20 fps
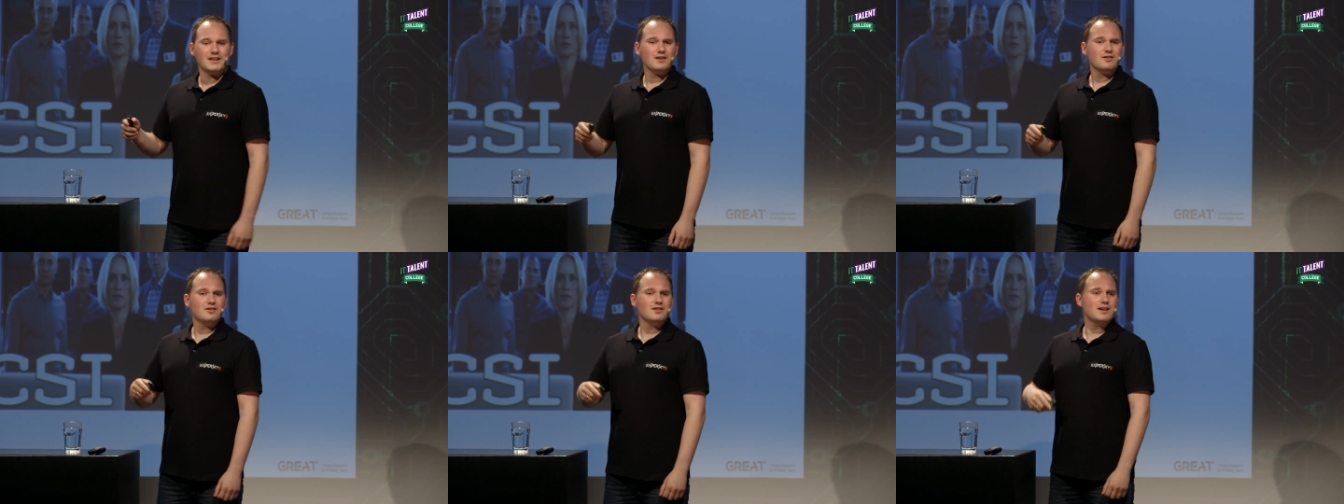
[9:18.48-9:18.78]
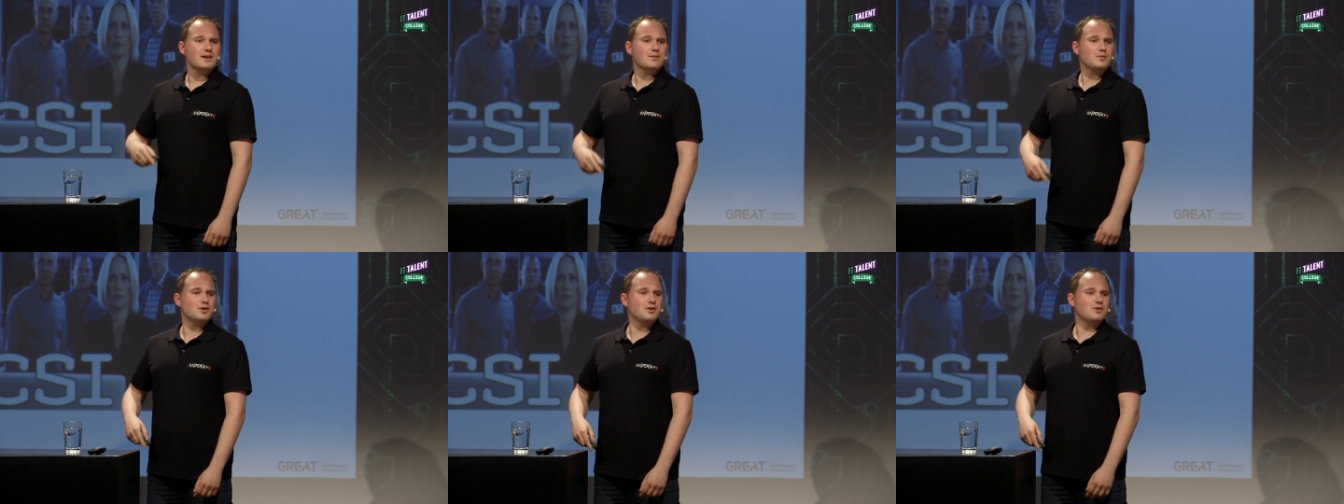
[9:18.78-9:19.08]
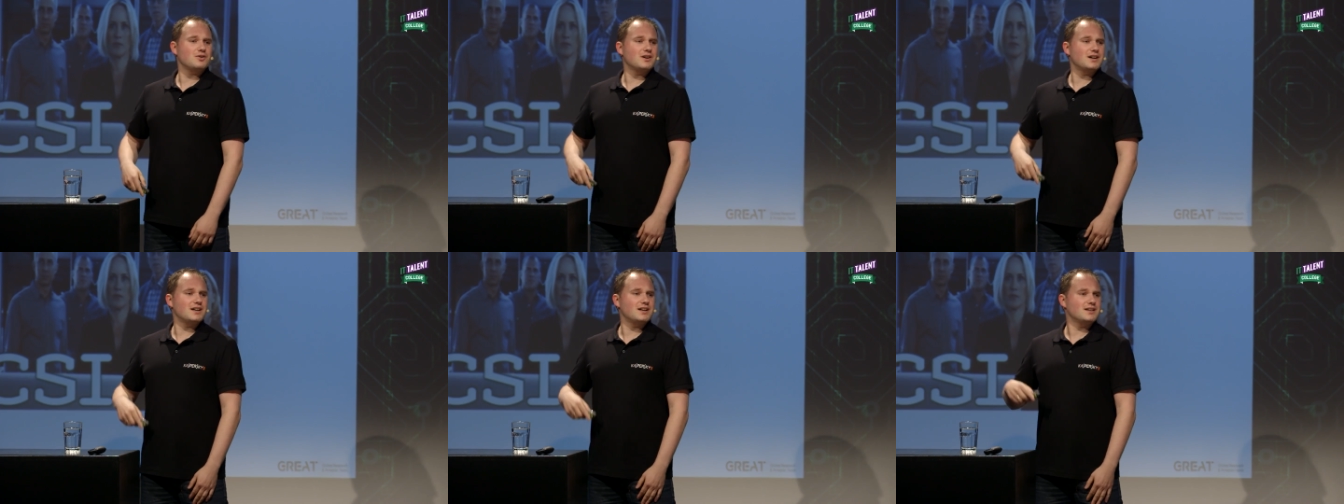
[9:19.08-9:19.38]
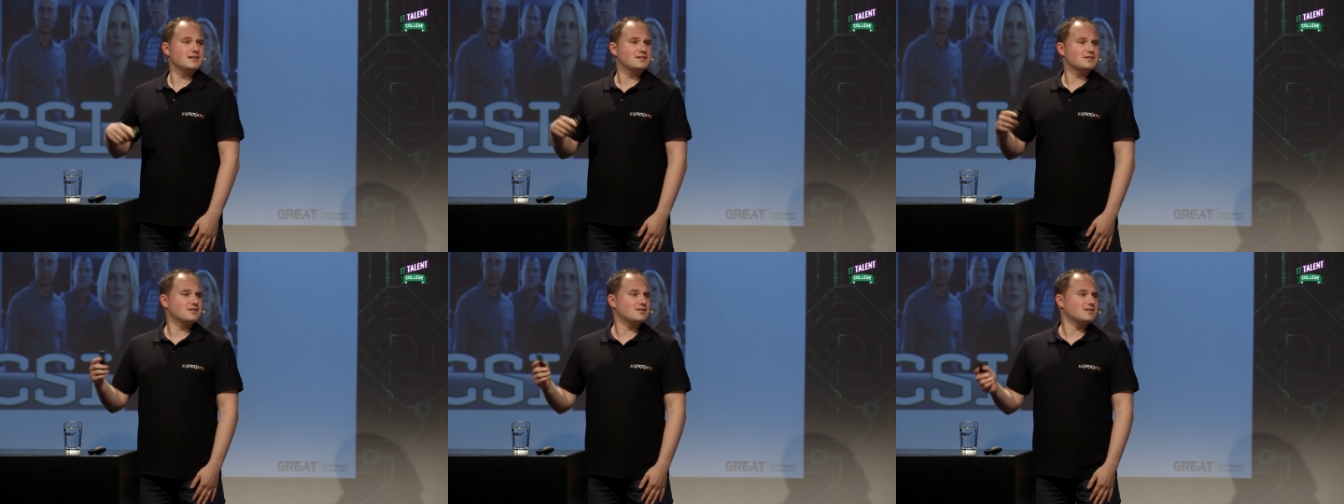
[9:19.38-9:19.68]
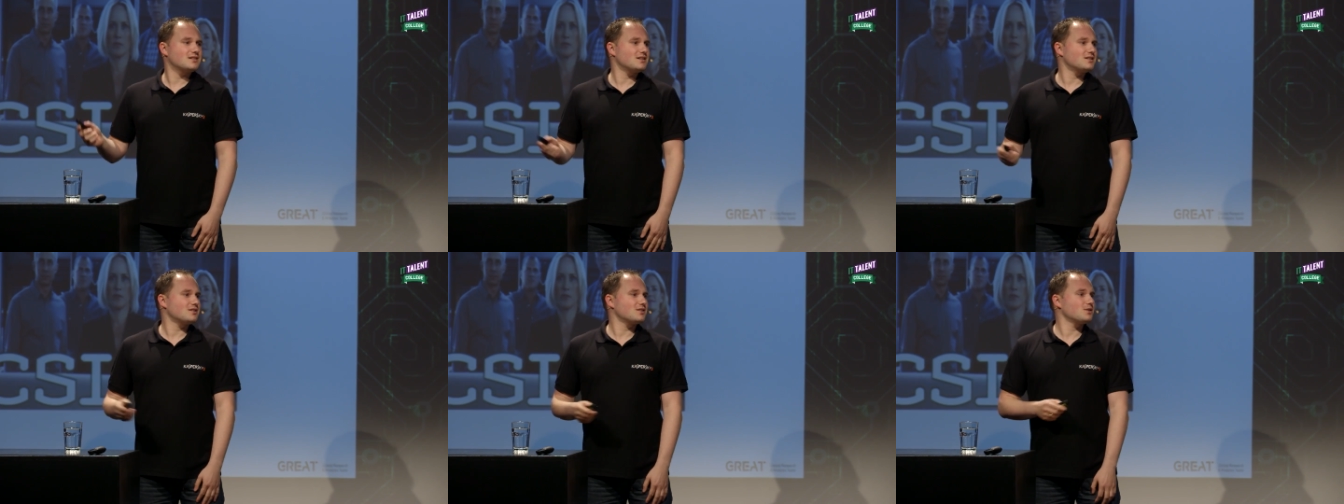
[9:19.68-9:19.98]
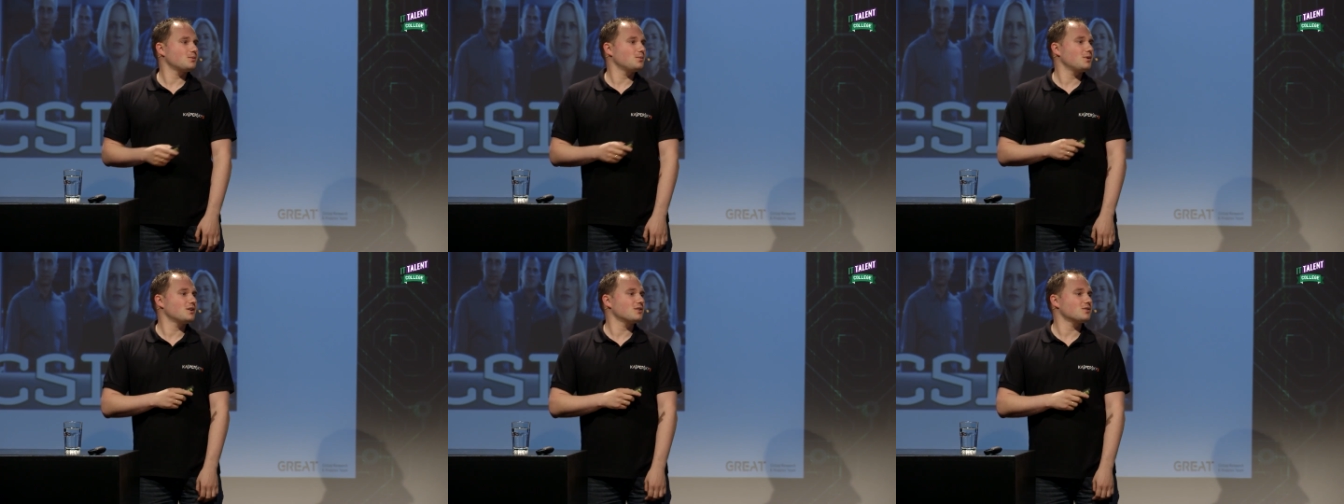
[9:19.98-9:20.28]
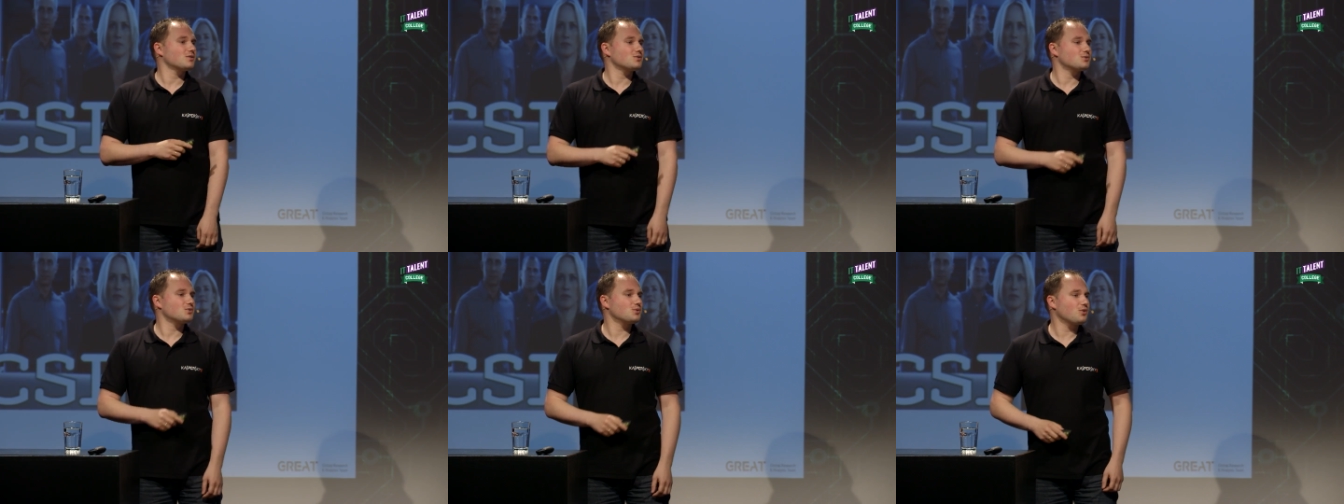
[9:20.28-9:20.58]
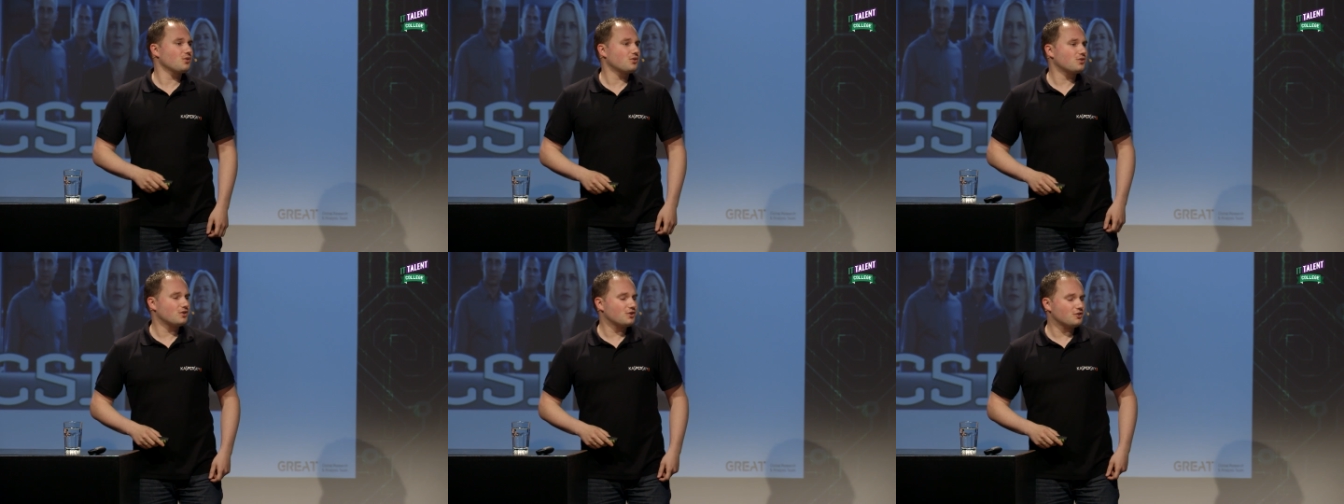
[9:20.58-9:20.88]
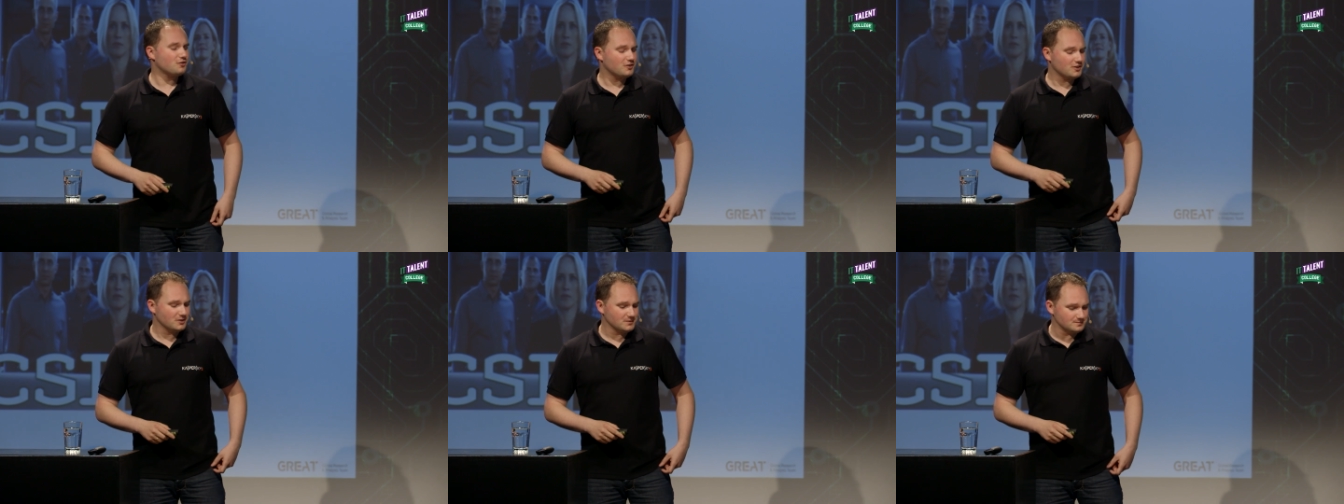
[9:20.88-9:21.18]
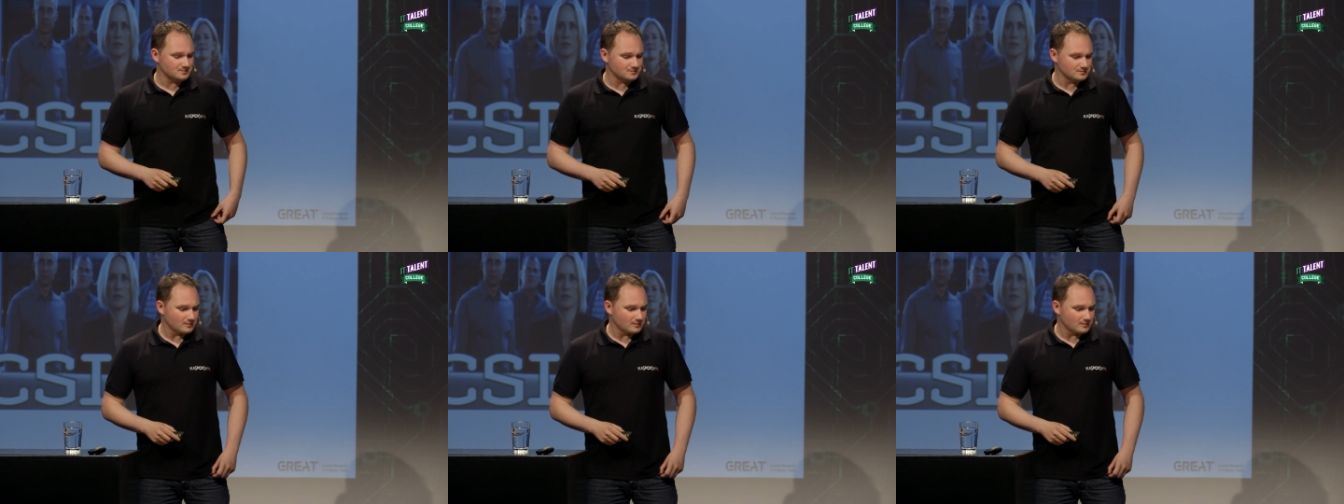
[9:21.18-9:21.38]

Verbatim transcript: they were able to seize the command and control server.